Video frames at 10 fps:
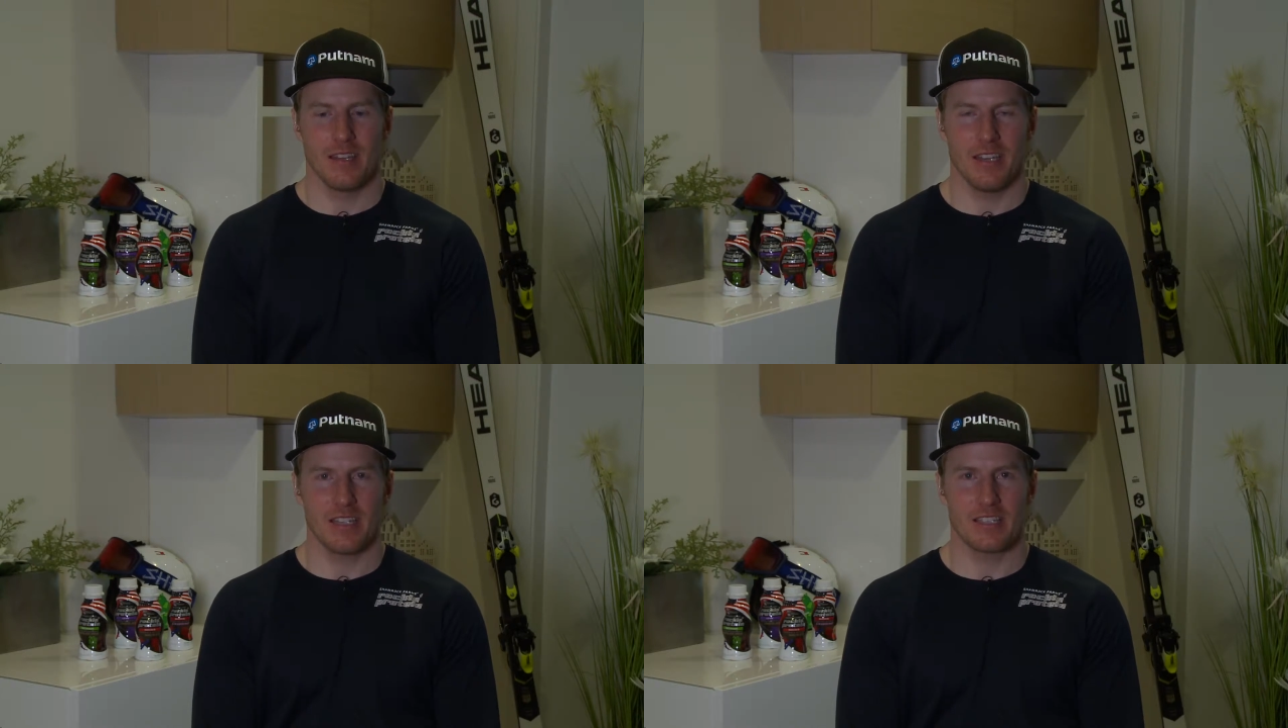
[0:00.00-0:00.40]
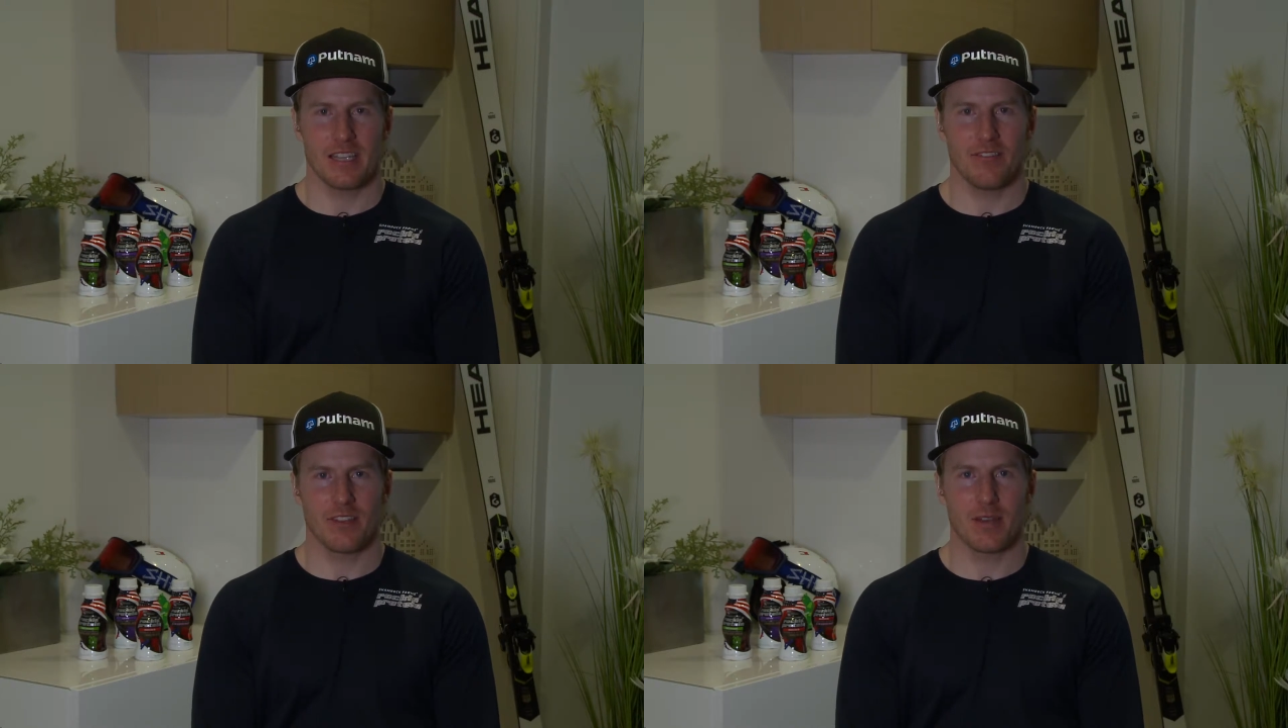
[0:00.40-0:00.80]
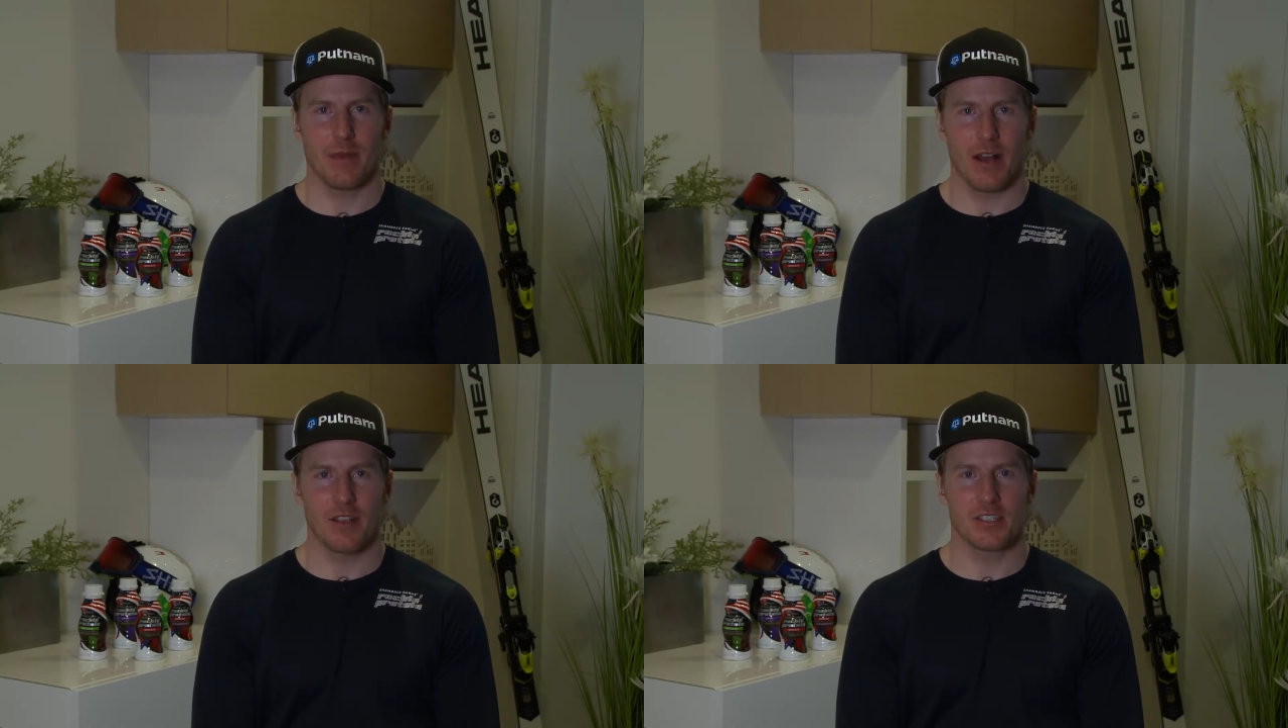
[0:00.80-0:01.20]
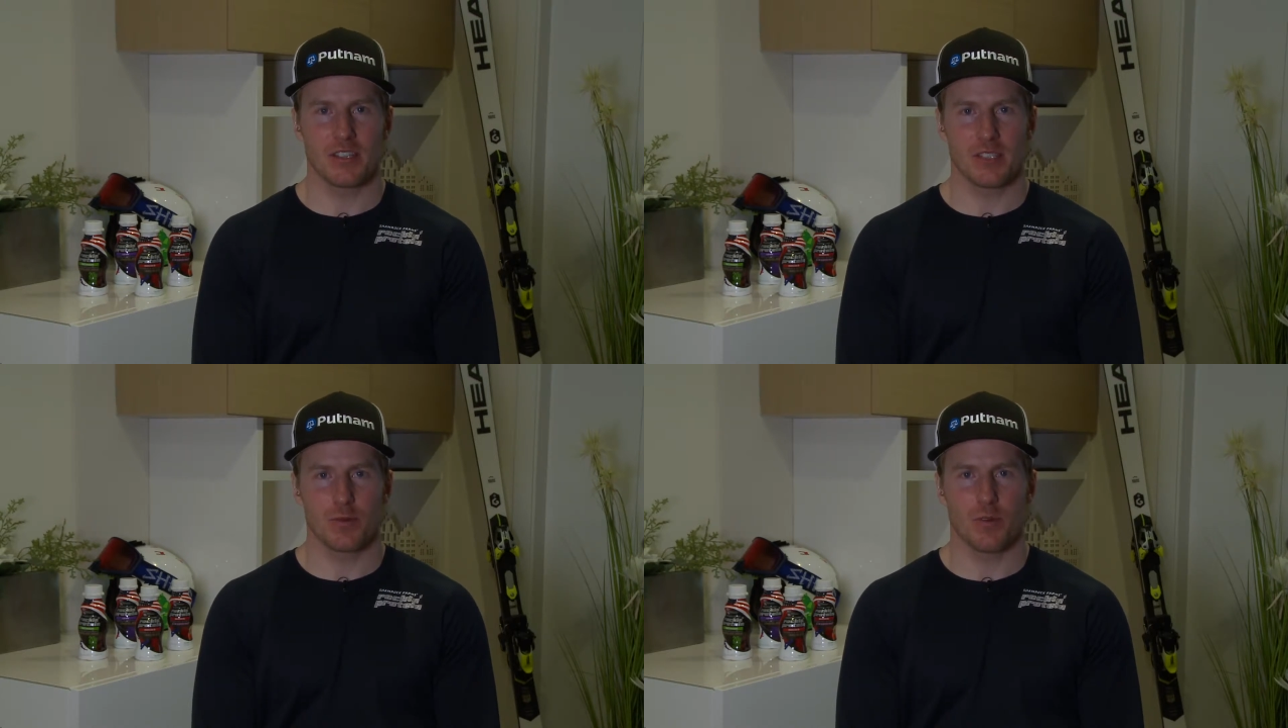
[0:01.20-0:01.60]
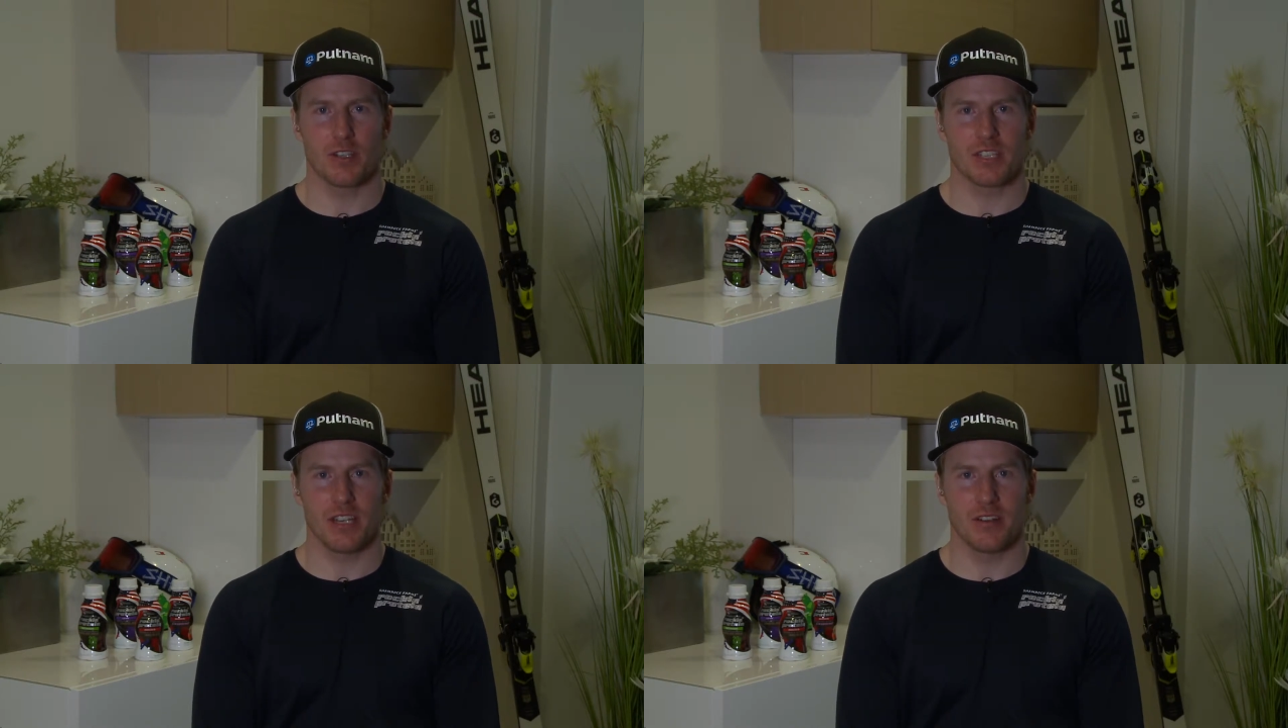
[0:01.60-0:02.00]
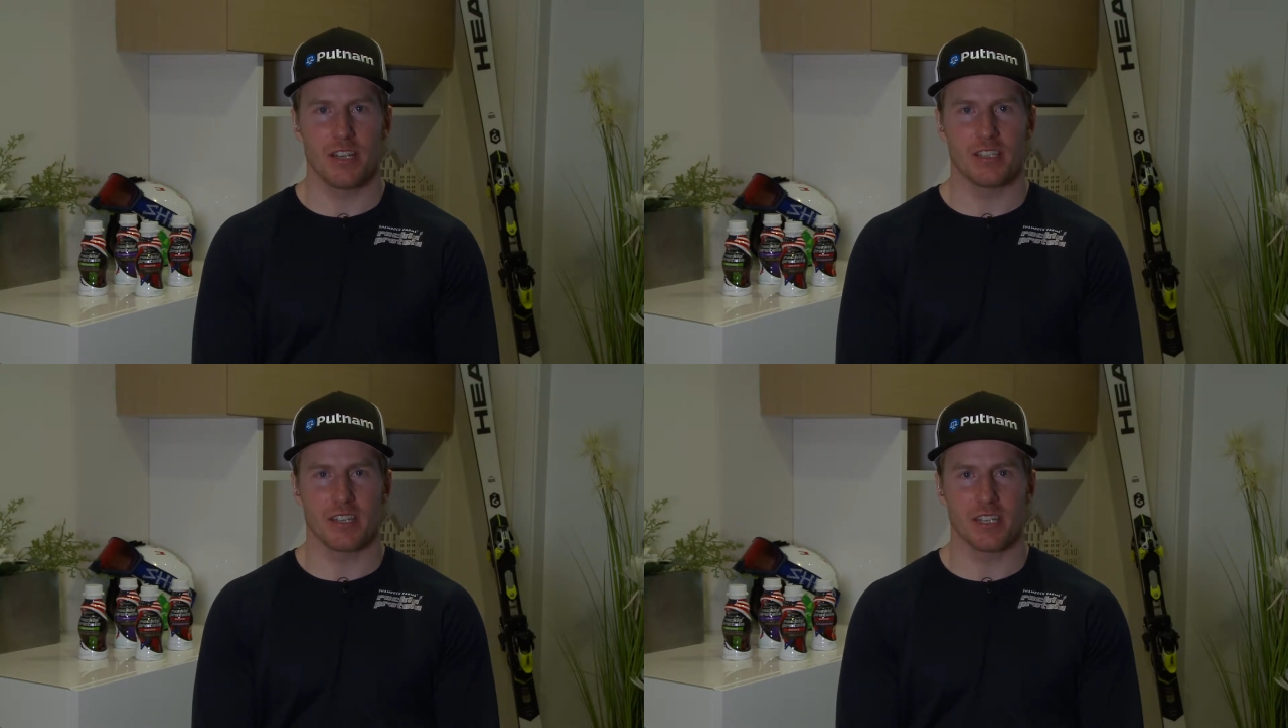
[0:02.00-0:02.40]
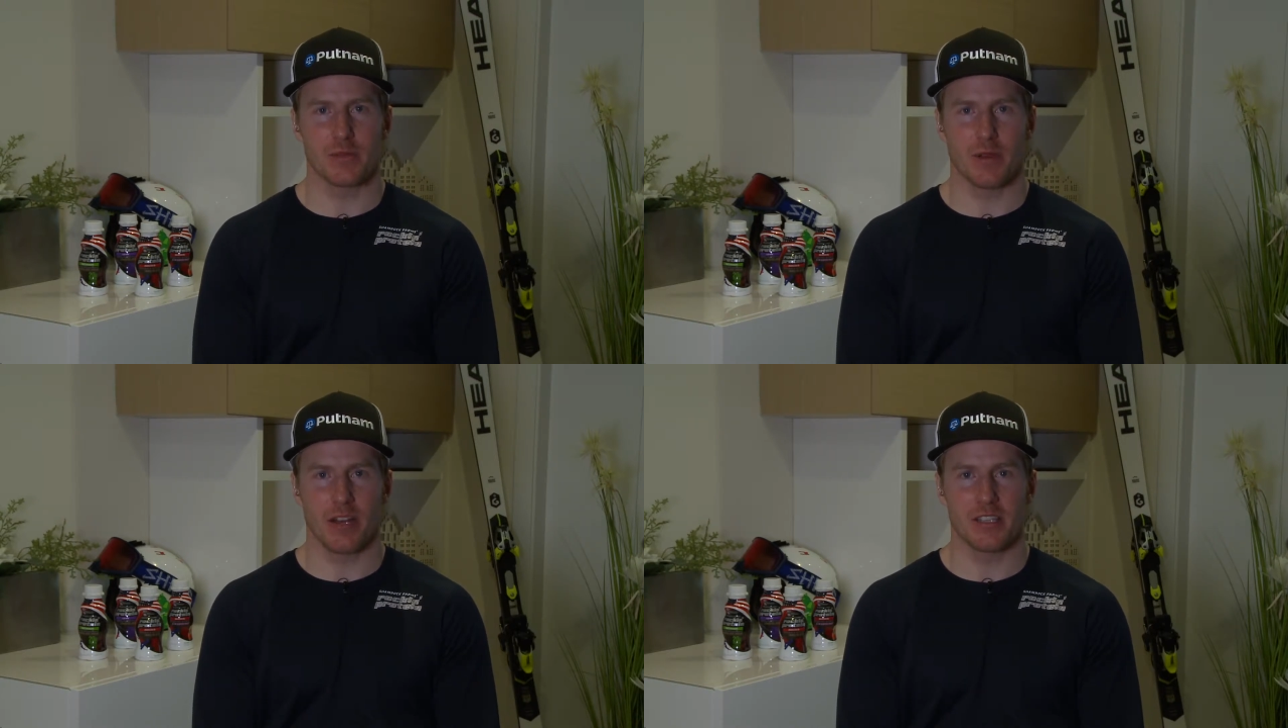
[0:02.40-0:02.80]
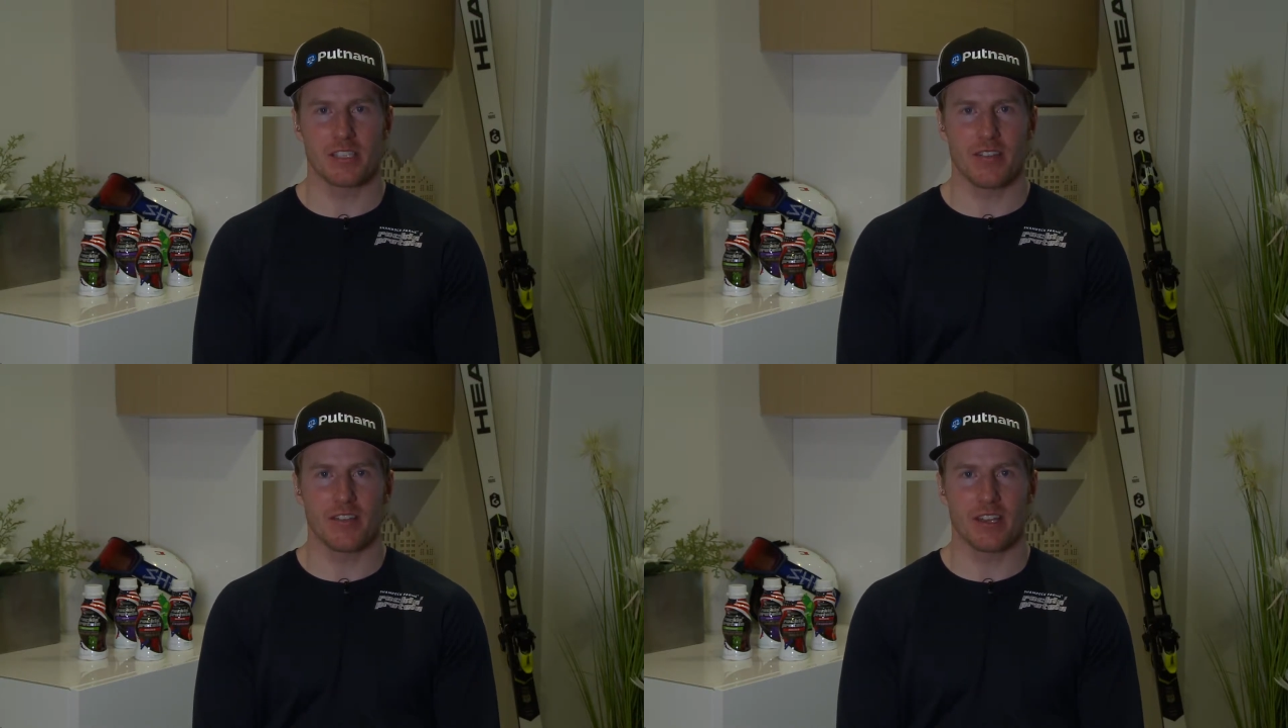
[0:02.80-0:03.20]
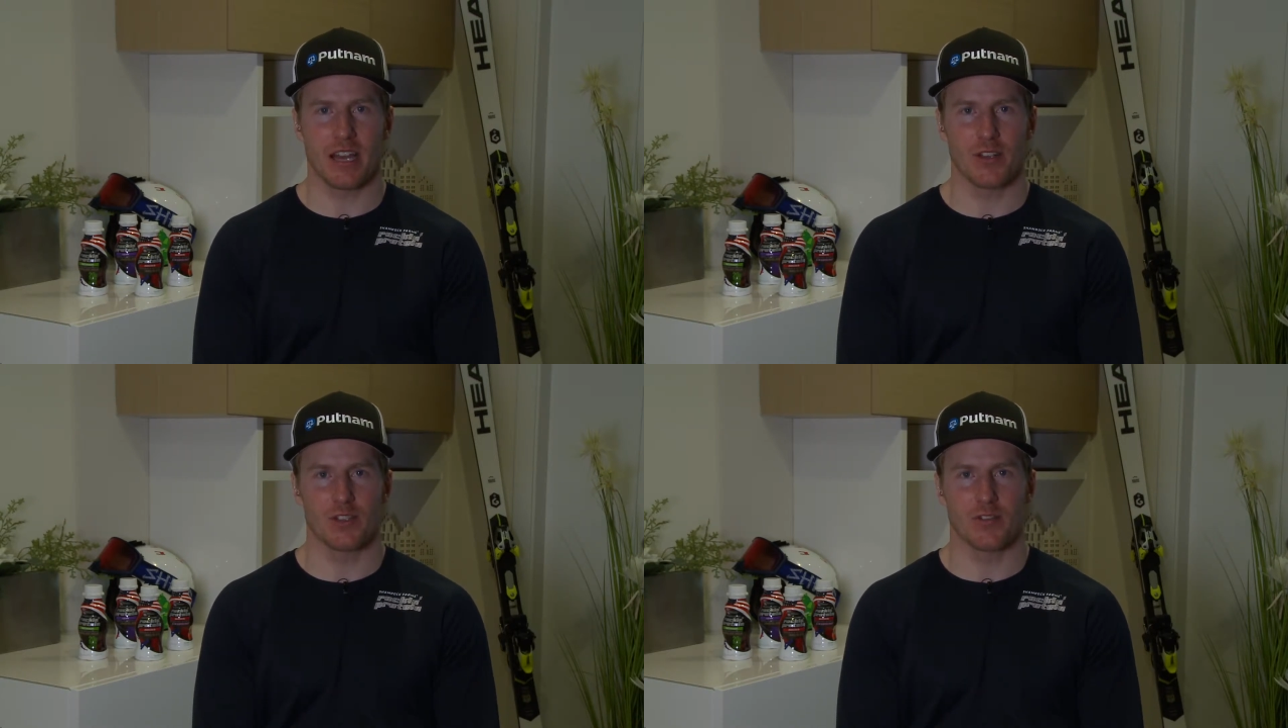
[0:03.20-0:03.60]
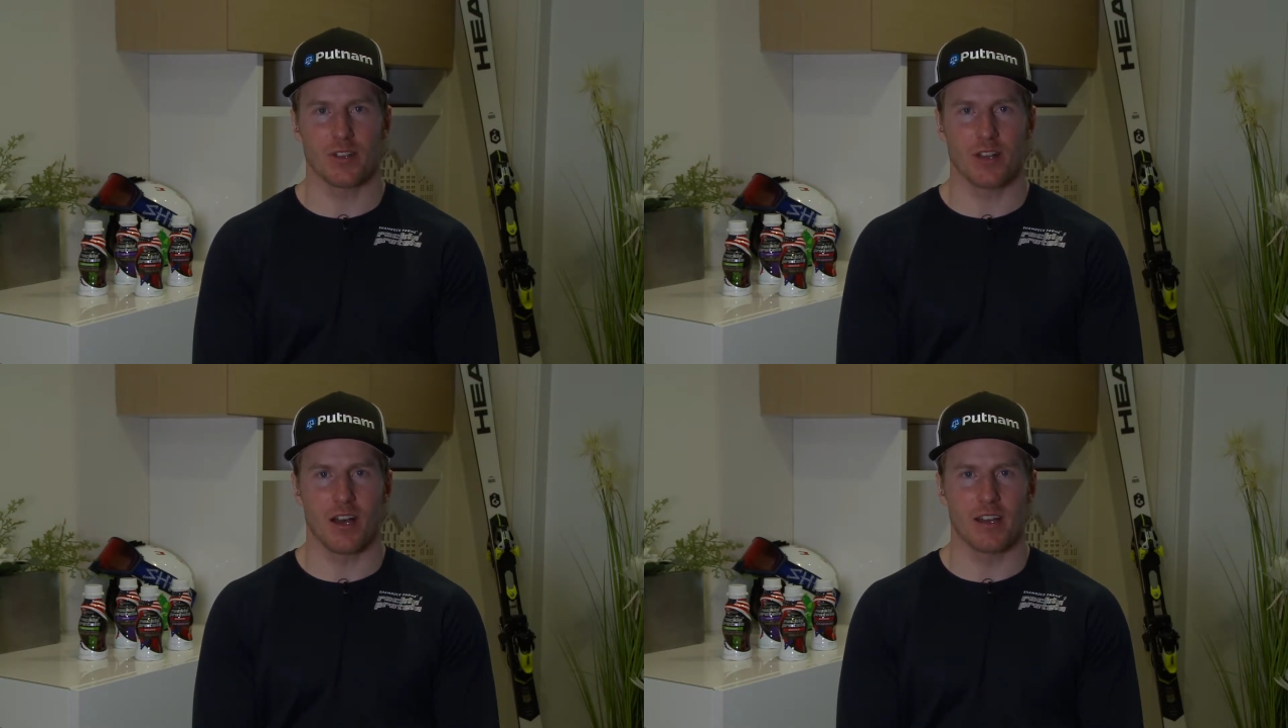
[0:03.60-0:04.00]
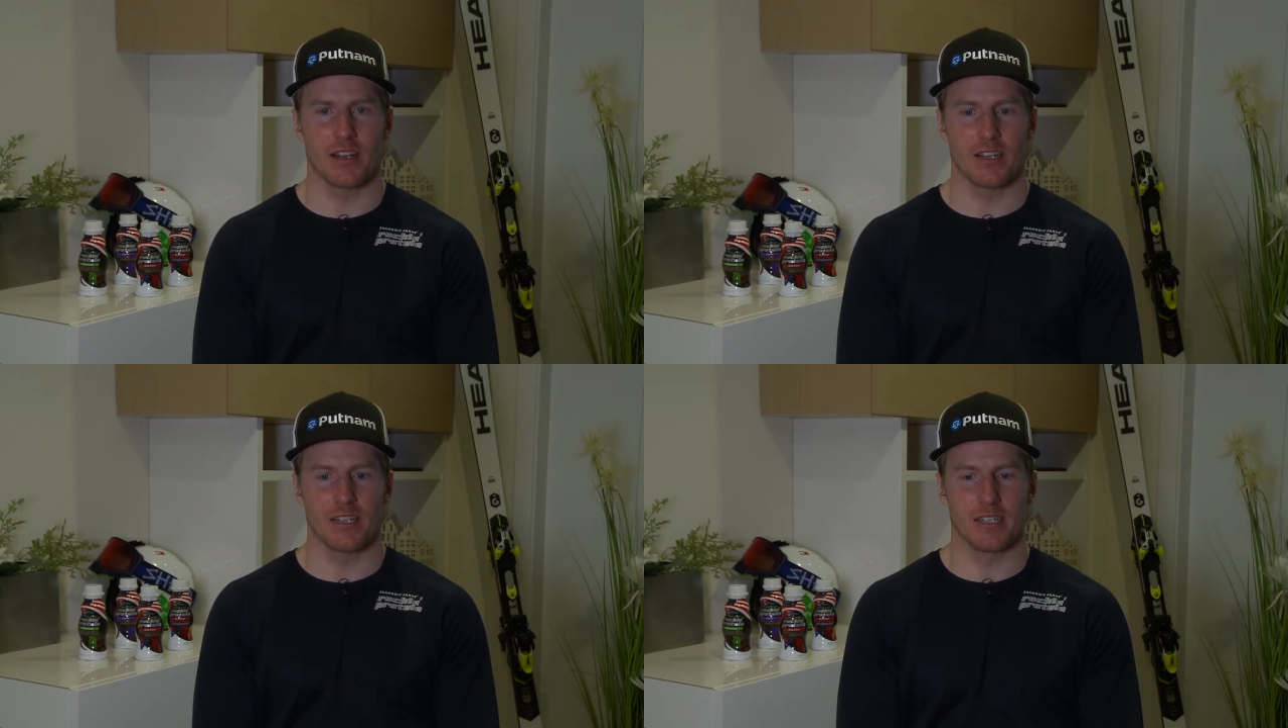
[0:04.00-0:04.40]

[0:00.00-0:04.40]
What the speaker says: It's definitely a balance. In the sport of ski racing, experience definitely counts for a lot.